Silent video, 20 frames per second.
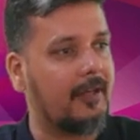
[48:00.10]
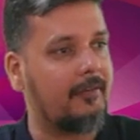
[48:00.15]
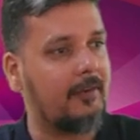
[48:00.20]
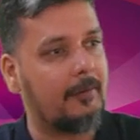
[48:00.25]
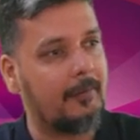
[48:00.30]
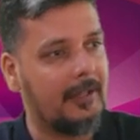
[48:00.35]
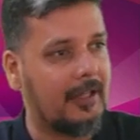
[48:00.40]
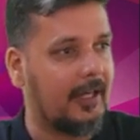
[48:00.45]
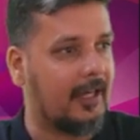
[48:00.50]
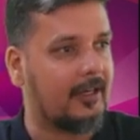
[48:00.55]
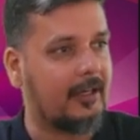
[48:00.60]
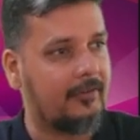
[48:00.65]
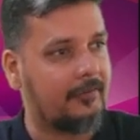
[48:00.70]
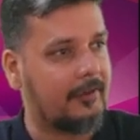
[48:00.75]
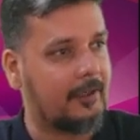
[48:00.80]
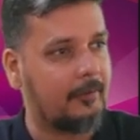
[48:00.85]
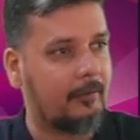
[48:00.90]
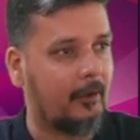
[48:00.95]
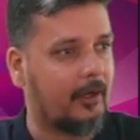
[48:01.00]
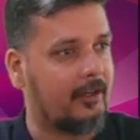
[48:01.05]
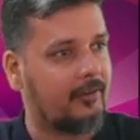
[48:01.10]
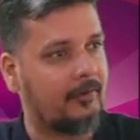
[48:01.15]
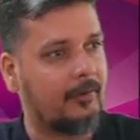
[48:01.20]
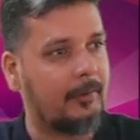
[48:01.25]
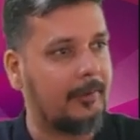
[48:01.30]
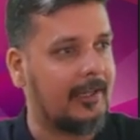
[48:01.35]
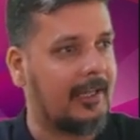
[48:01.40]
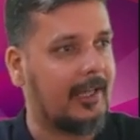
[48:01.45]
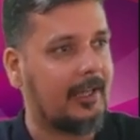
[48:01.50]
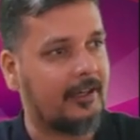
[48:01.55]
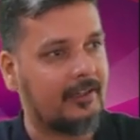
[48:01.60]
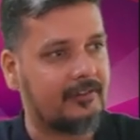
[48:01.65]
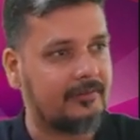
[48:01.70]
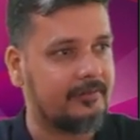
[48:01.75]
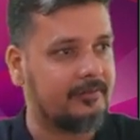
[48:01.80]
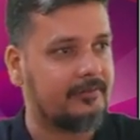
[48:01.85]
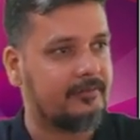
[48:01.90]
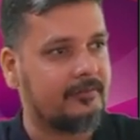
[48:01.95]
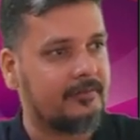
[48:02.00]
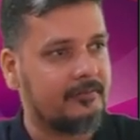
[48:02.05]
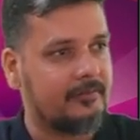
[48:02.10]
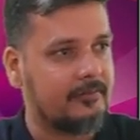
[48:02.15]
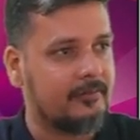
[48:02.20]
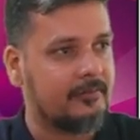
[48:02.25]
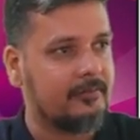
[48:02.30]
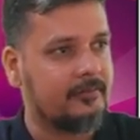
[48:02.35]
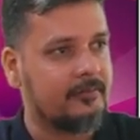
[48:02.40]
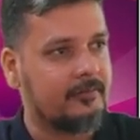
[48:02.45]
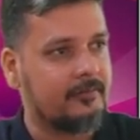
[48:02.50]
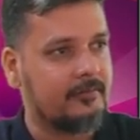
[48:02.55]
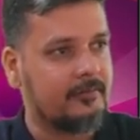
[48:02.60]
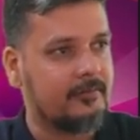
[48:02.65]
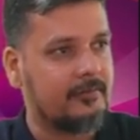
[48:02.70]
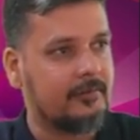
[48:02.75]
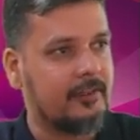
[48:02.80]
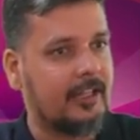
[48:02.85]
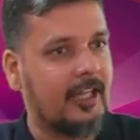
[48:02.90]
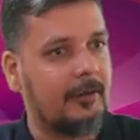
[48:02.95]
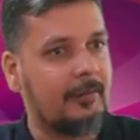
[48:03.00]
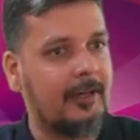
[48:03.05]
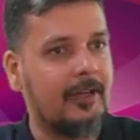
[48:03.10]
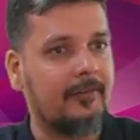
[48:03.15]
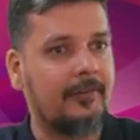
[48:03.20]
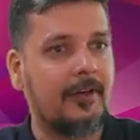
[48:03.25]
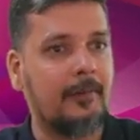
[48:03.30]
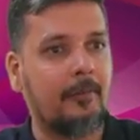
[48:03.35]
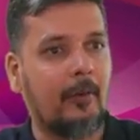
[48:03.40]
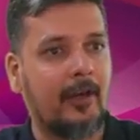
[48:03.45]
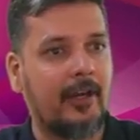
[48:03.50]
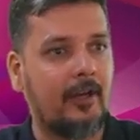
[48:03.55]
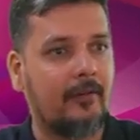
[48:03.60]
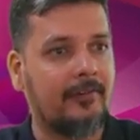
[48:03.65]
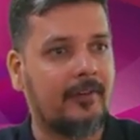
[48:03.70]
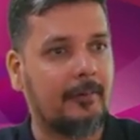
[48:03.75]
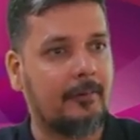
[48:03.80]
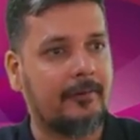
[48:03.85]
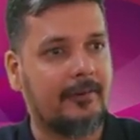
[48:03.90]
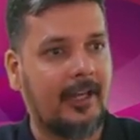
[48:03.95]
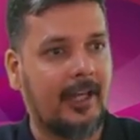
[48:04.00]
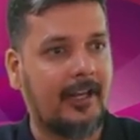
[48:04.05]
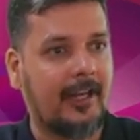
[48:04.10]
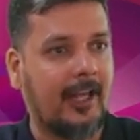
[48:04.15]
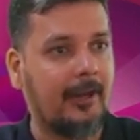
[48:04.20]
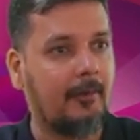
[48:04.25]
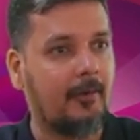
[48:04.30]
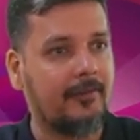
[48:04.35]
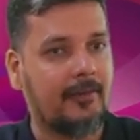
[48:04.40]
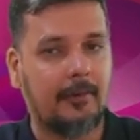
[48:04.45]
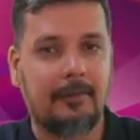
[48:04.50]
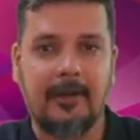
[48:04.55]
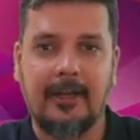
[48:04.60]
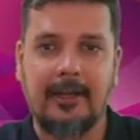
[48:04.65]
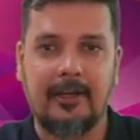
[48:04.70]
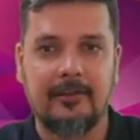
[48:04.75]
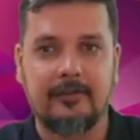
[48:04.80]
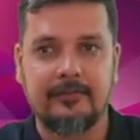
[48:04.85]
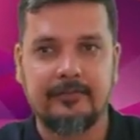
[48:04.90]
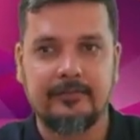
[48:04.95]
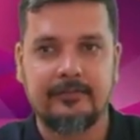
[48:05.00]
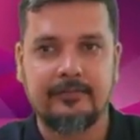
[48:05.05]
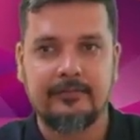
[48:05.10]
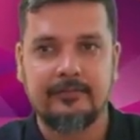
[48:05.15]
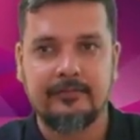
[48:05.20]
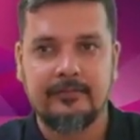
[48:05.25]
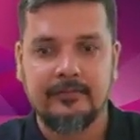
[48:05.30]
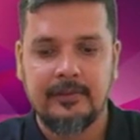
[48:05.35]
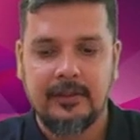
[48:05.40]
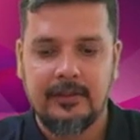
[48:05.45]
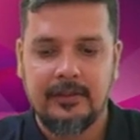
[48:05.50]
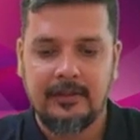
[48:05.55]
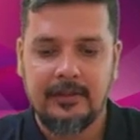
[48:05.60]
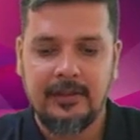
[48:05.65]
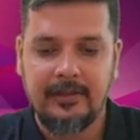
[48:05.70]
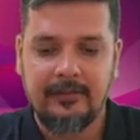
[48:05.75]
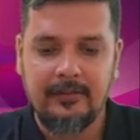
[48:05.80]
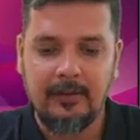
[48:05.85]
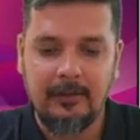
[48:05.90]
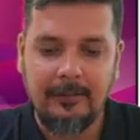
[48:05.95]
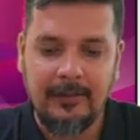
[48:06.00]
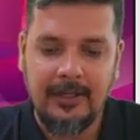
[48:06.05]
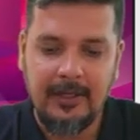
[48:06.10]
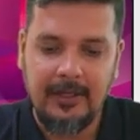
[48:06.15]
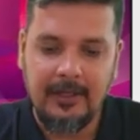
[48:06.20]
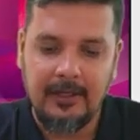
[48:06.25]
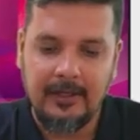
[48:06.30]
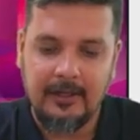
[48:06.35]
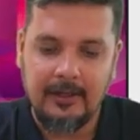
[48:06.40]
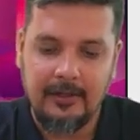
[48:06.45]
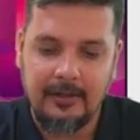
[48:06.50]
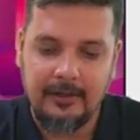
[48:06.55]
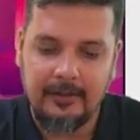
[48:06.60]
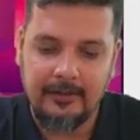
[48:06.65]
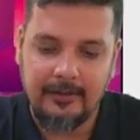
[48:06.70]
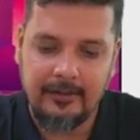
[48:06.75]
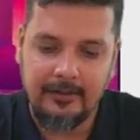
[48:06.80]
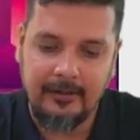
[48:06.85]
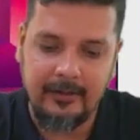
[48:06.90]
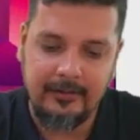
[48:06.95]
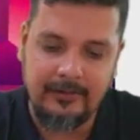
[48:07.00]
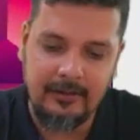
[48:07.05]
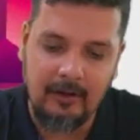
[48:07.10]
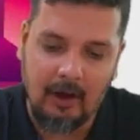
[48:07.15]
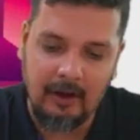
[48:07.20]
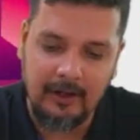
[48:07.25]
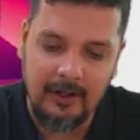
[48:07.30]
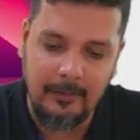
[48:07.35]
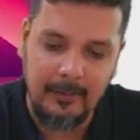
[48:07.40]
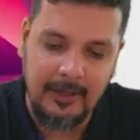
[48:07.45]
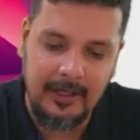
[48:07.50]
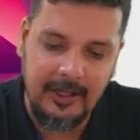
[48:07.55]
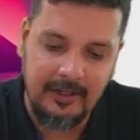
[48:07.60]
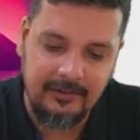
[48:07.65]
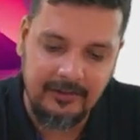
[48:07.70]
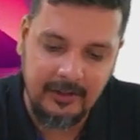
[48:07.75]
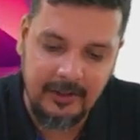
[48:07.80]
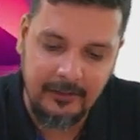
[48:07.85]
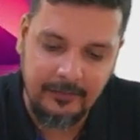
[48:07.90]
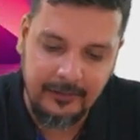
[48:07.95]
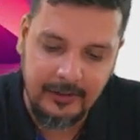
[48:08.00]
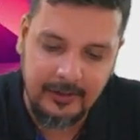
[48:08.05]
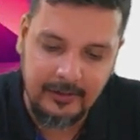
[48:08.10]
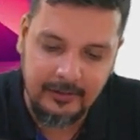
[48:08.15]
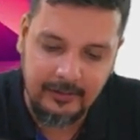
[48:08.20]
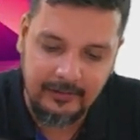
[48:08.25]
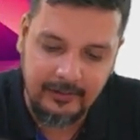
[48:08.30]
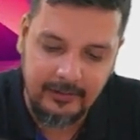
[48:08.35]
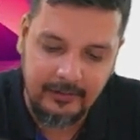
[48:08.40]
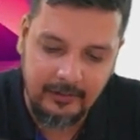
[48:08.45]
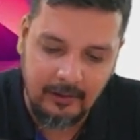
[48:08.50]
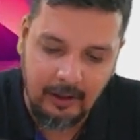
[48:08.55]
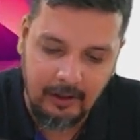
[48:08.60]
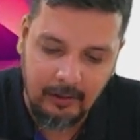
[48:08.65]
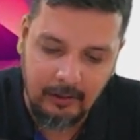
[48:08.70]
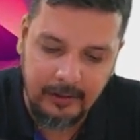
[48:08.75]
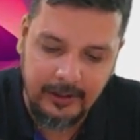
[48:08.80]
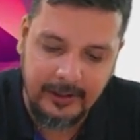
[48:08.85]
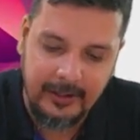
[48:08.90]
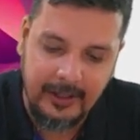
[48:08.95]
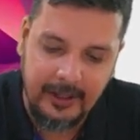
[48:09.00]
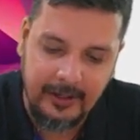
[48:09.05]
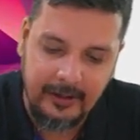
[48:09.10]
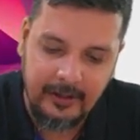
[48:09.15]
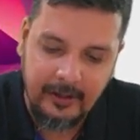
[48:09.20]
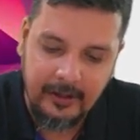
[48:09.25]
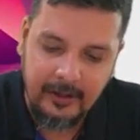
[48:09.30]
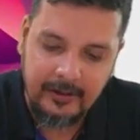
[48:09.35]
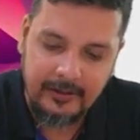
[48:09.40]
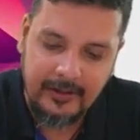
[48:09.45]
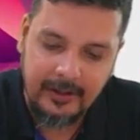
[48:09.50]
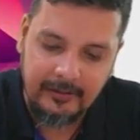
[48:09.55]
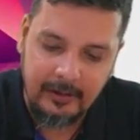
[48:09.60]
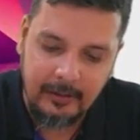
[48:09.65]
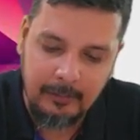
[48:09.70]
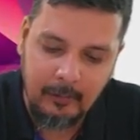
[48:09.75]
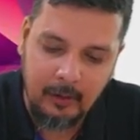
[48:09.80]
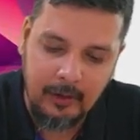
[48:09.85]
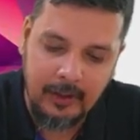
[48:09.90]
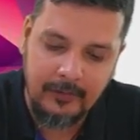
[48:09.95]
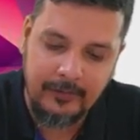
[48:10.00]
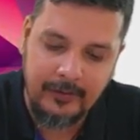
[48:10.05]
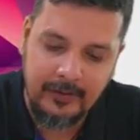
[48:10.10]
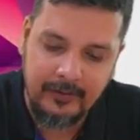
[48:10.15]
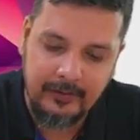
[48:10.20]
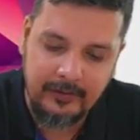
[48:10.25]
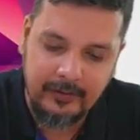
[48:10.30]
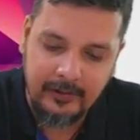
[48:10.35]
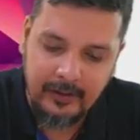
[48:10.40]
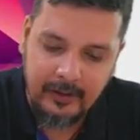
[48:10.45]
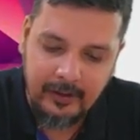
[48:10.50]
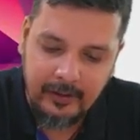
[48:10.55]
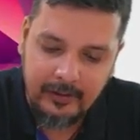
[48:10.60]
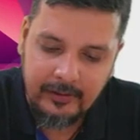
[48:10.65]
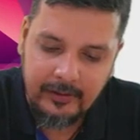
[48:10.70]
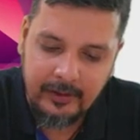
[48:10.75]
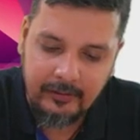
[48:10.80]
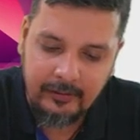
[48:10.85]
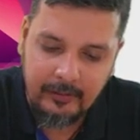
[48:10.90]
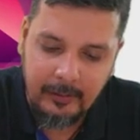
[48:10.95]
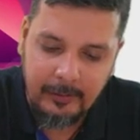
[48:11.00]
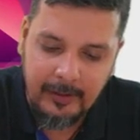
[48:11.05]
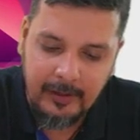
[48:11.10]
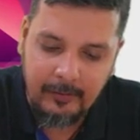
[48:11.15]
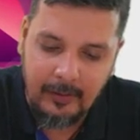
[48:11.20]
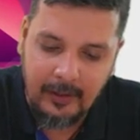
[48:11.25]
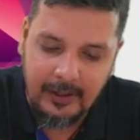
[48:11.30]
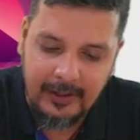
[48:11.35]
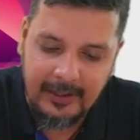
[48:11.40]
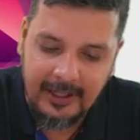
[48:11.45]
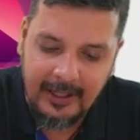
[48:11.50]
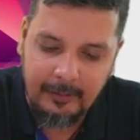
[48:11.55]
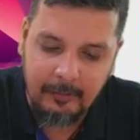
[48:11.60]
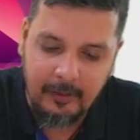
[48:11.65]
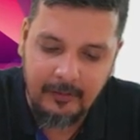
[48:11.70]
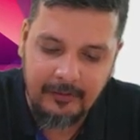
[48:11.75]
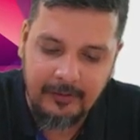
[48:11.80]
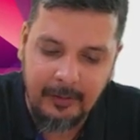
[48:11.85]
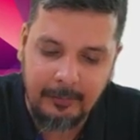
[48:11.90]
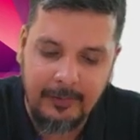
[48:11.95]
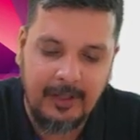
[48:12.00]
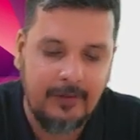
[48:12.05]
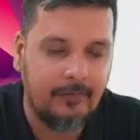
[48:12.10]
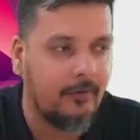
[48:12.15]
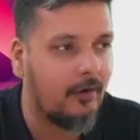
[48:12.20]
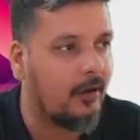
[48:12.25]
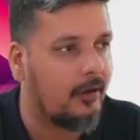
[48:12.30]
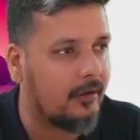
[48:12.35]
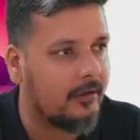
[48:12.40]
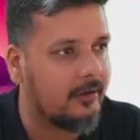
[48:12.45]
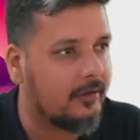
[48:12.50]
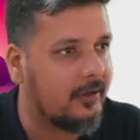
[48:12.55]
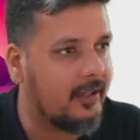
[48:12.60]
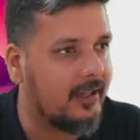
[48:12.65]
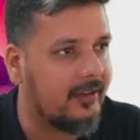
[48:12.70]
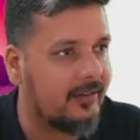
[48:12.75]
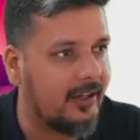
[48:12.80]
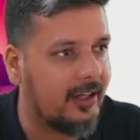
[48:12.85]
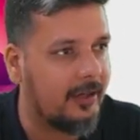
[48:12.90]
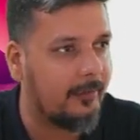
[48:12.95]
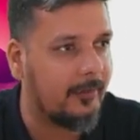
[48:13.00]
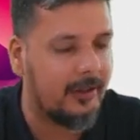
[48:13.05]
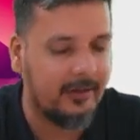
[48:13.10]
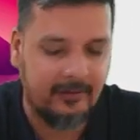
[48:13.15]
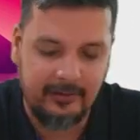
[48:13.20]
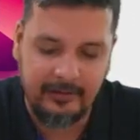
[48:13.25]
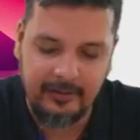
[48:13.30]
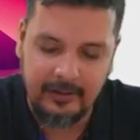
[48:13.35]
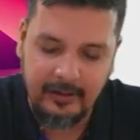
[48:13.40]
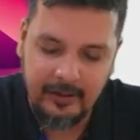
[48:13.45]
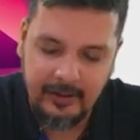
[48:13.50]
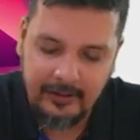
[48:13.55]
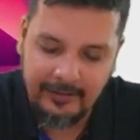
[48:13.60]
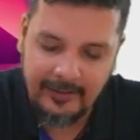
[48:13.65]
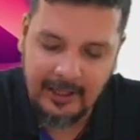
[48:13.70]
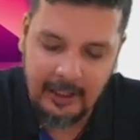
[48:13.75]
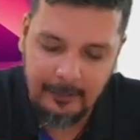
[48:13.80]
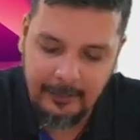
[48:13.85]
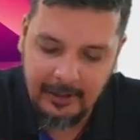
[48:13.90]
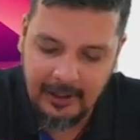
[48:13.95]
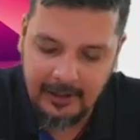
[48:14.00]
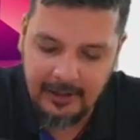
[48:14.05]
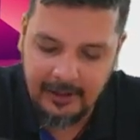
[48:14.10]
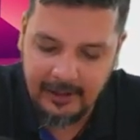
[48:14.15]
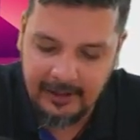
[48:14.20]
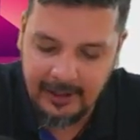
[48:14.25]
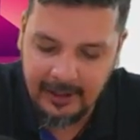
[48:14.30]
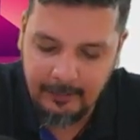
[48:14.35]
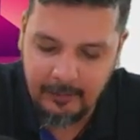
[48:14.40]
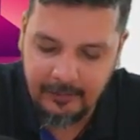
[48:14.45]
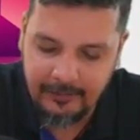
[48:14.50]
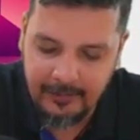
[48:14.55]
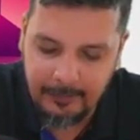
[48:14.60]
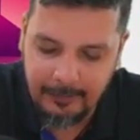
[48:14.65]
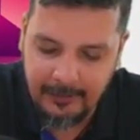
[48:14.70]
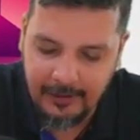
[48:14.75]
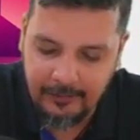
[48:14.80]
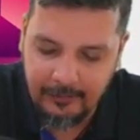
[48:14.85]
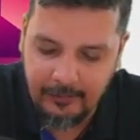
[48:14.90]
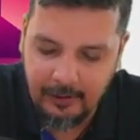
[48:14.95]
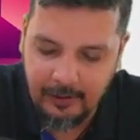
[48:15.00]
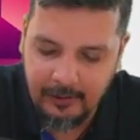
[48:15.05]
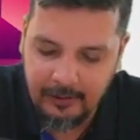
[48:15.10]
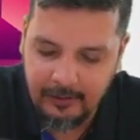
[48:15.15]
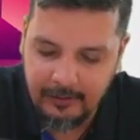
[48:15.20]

be there. Different points will be there. There will be different point of time of supply. This documentation difference is not only there. There's one more difference. This will be one time of supply for these elements. There will be another time of supply for,